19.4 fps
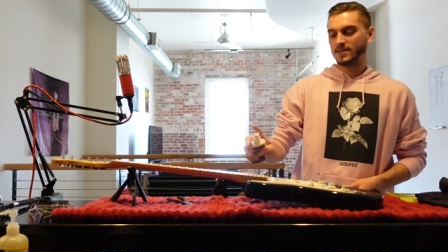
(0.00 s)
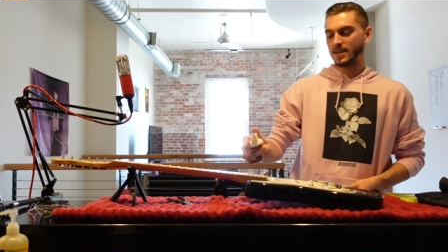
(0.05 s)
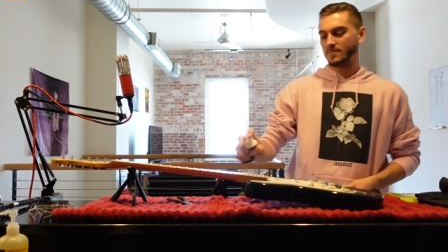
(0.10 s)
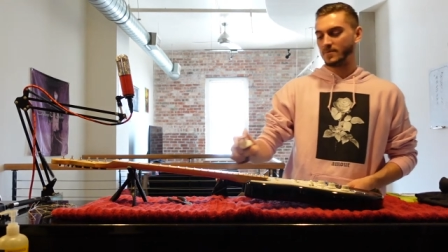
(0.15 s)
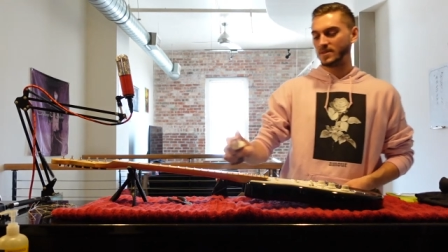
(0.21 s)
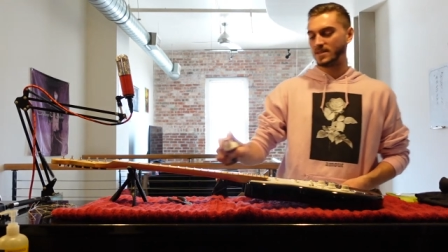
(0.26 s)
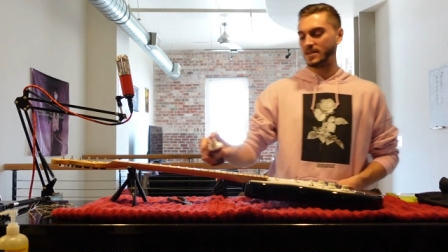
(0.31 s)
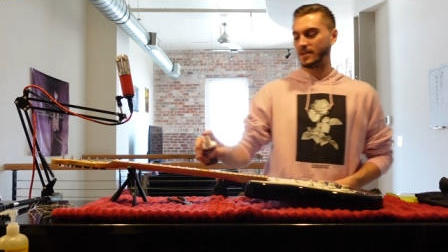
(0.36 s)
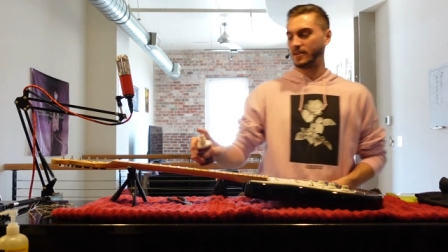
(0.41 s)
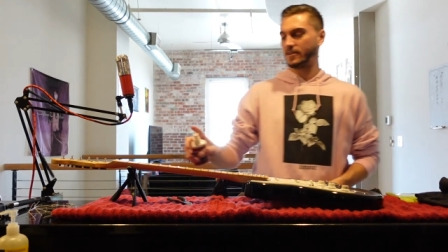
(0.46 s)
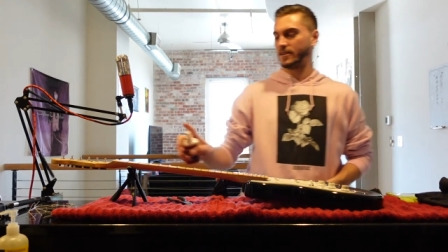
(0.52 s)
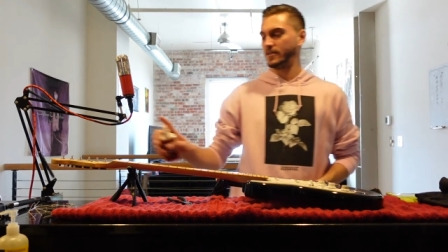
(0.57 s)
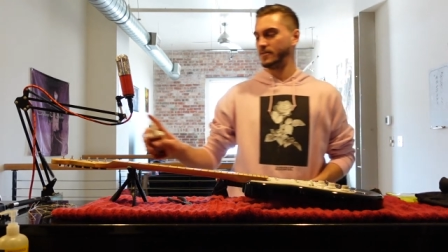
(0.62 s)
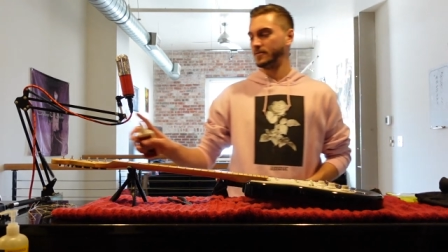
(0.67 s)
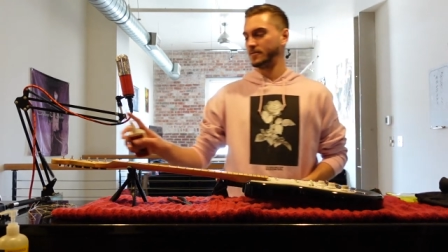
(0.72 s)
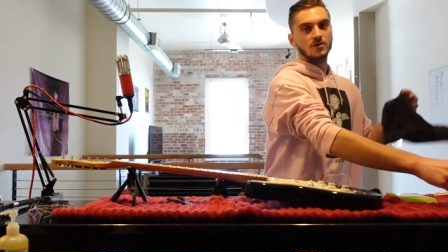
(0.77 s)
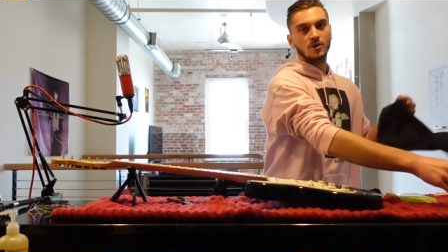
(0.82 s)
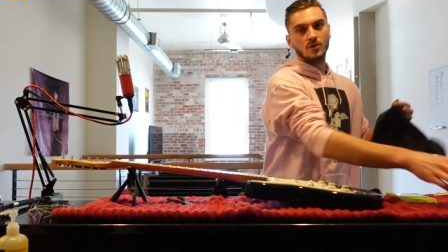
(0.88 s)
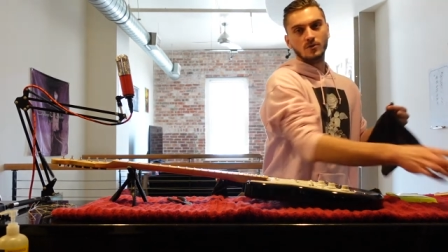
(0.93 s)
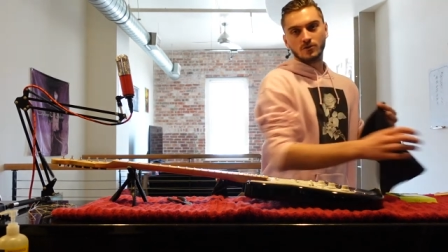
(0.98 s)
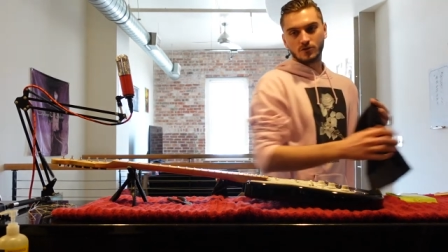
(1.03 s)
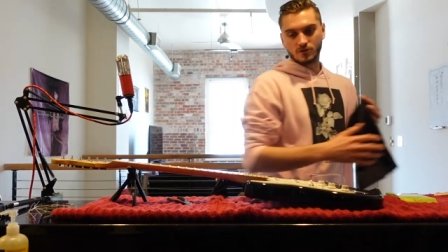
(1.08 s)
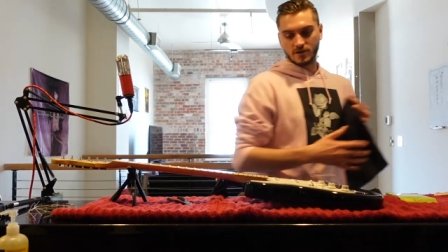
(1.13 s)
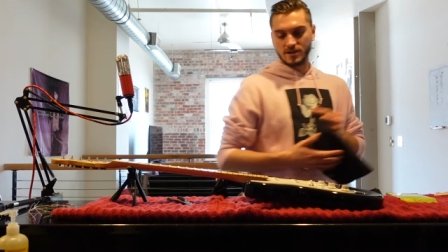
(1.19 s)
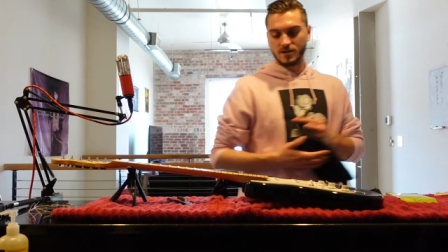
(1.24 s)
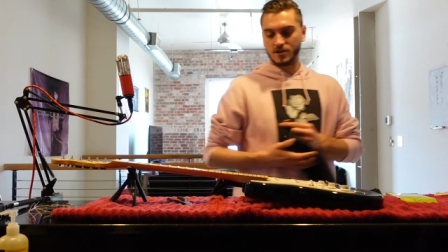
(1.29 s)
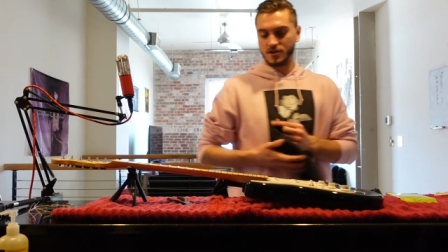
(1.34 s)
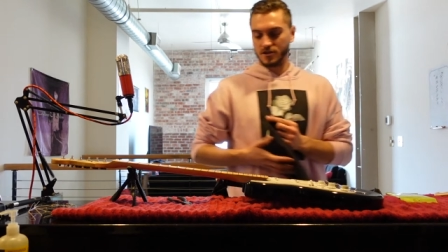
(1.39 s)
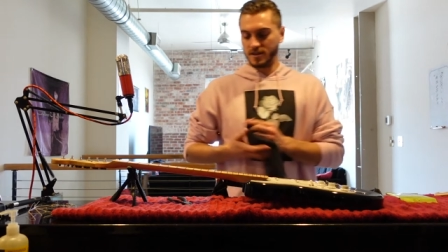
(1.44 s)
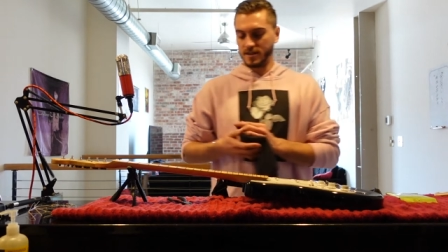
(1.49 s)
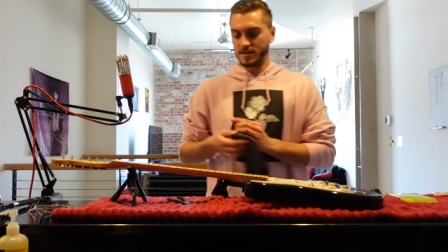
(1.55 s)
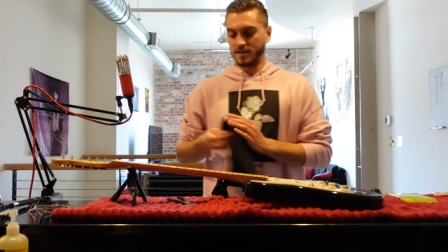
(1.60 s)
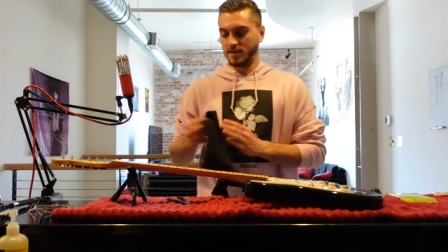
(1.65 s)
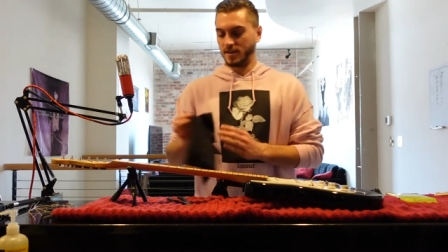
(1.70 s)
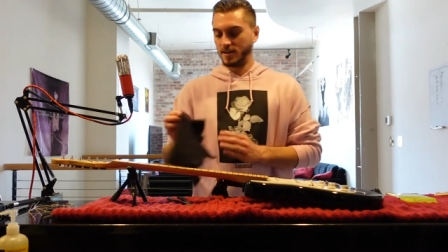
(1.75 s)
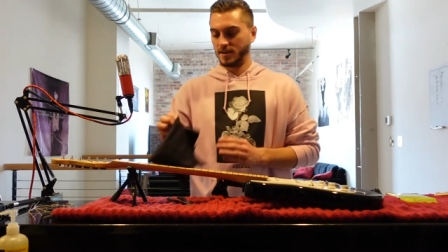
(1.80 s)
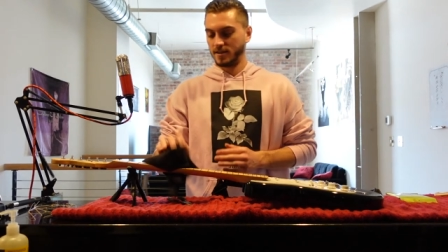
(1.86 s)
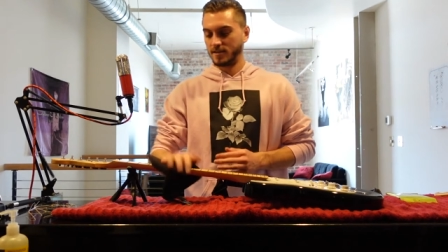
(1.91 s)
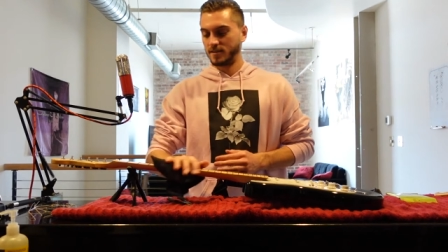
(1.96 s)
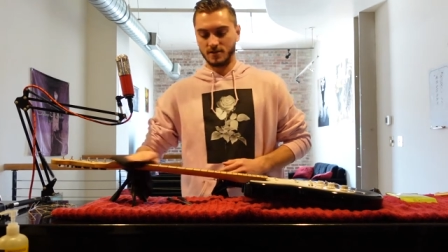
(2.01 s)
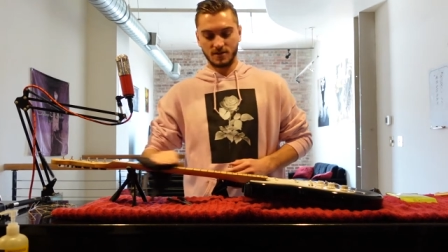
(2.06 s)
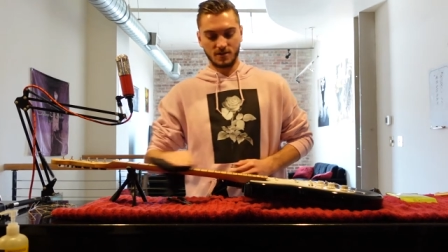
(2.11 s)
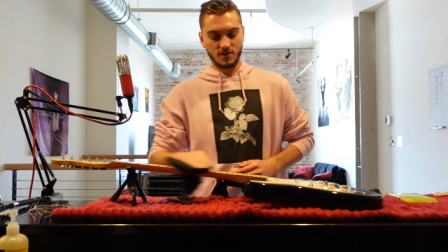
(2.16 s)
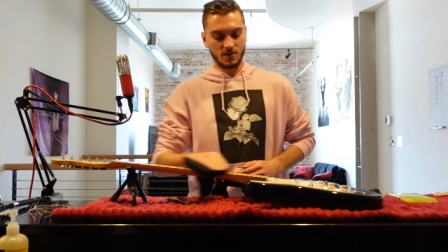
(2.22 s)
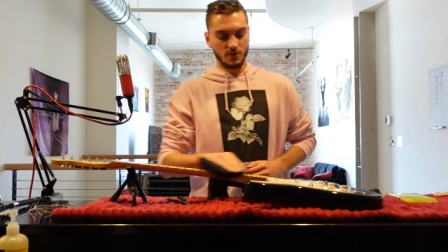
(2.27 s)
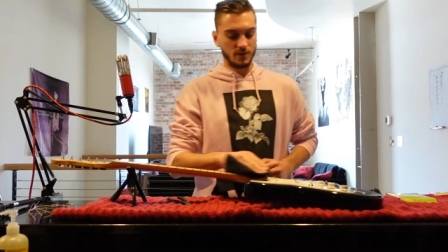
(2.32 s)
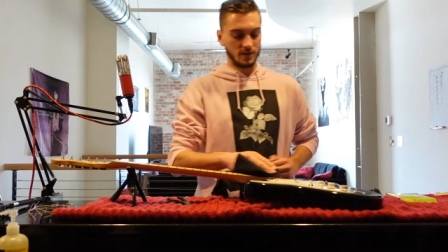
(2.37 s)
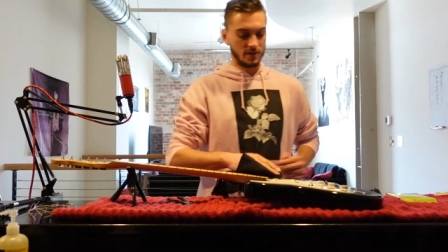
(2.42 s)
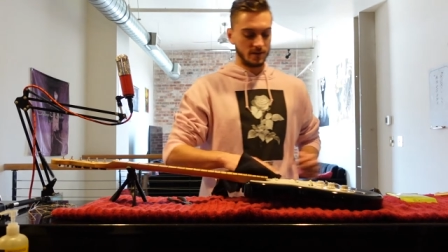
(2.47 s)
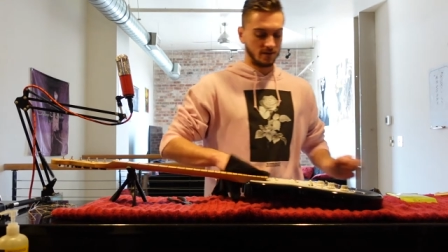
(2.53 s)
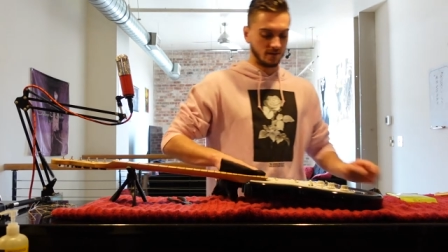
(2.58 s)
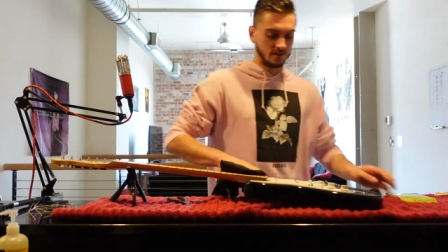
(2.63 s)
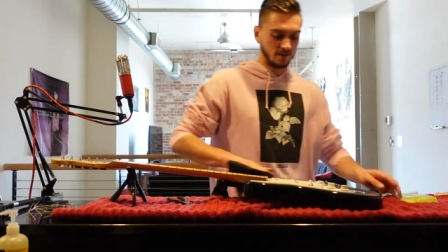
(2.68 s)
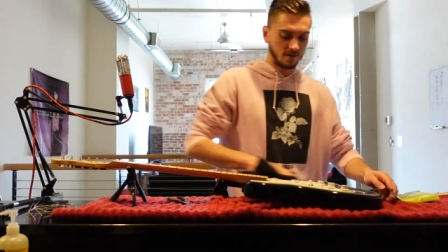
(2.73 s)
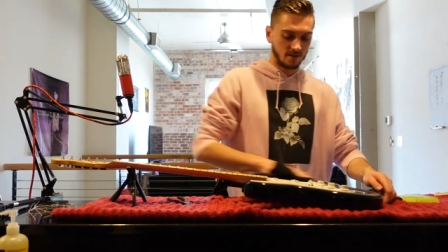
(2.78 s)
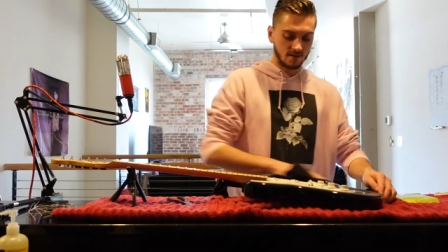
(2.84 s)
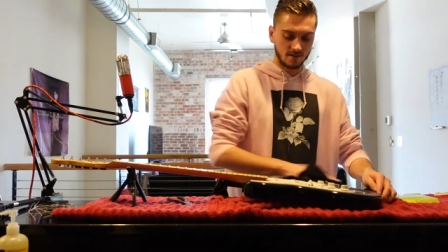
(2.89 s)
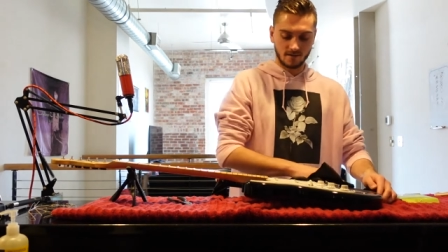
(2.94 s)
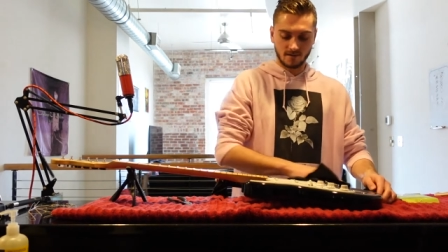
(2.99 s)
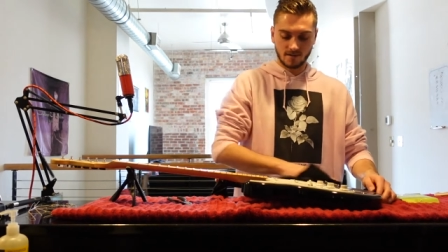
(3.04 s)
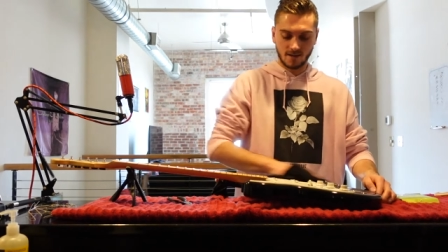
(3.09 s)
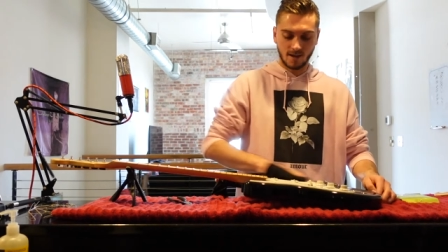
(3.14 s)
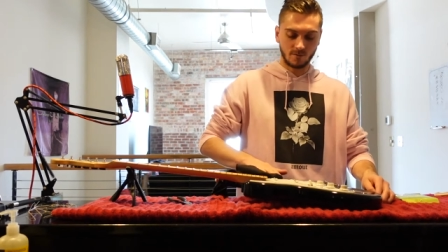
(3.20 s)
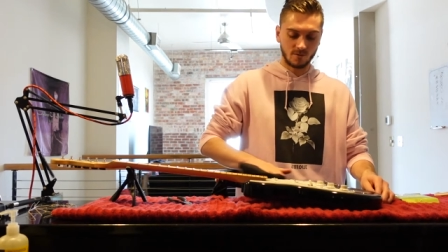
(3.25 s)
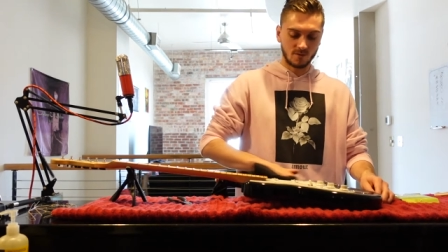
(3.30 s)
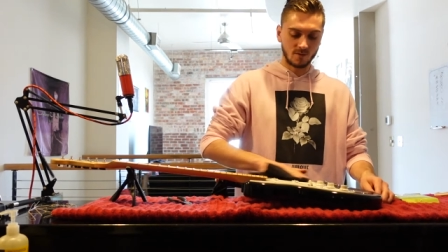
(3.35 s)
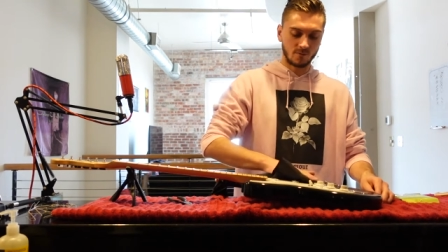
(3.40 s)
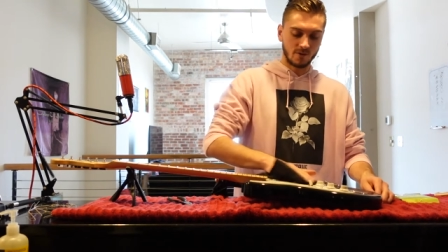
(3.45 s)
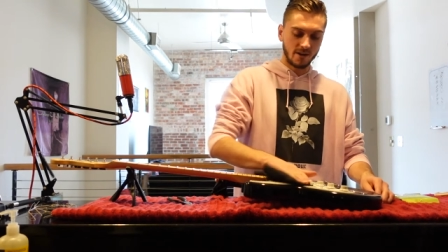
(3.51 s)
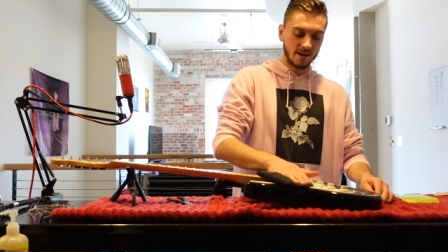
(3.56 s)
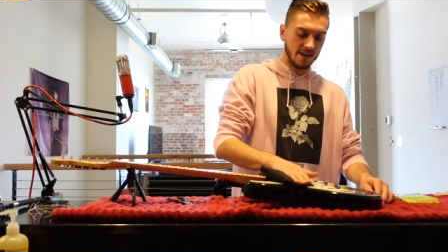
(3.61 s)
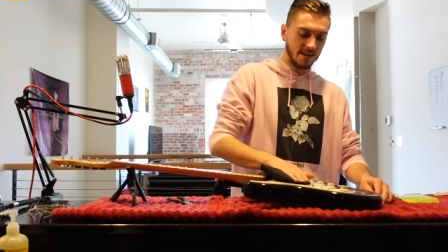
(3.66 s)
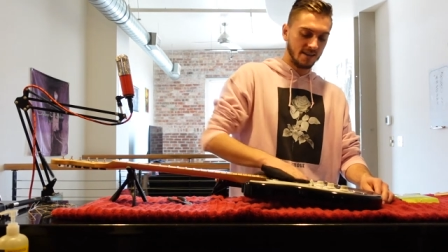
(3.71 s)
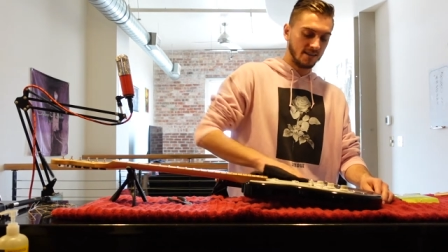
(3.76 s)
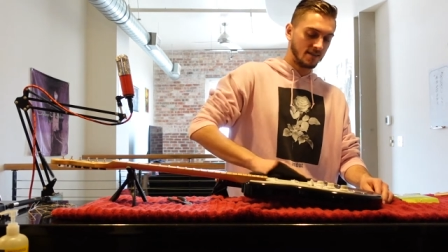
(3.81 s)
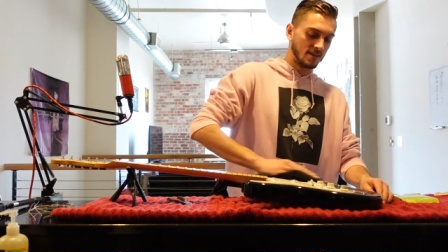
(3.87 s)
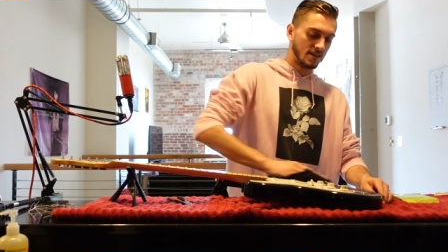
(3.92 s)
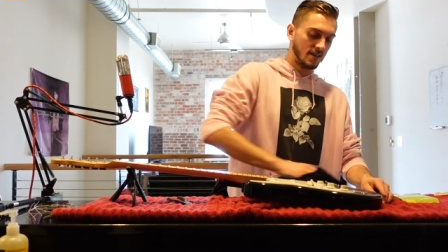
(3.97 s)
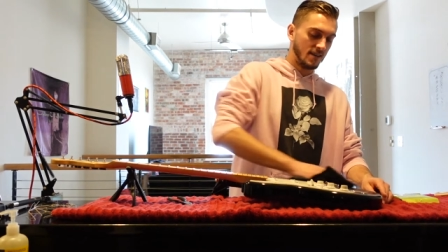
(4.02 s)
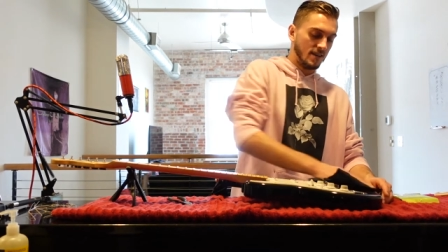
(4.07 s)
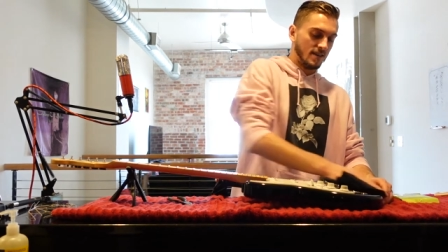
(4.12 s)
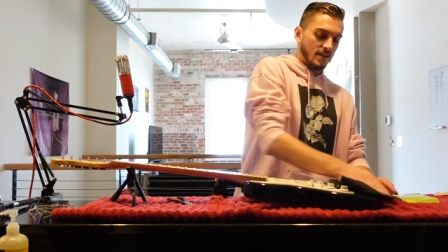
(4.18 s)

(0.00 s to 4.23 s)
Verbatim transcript: type material. Don't drench your guitar. Just do a little couple sprays.